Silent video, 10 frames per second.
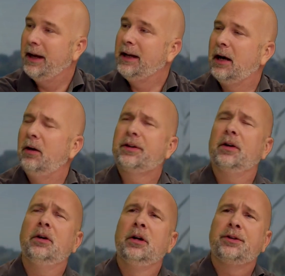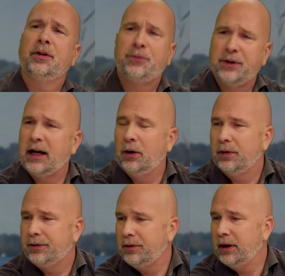anyhow, so for now,
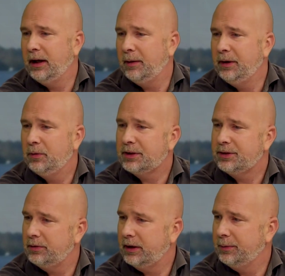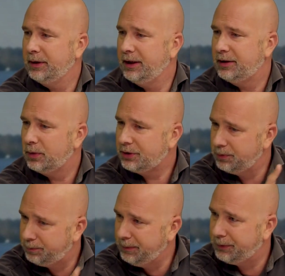today, I mean, what's your recommendation? What
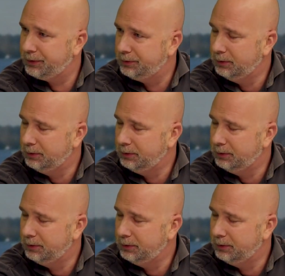should people do?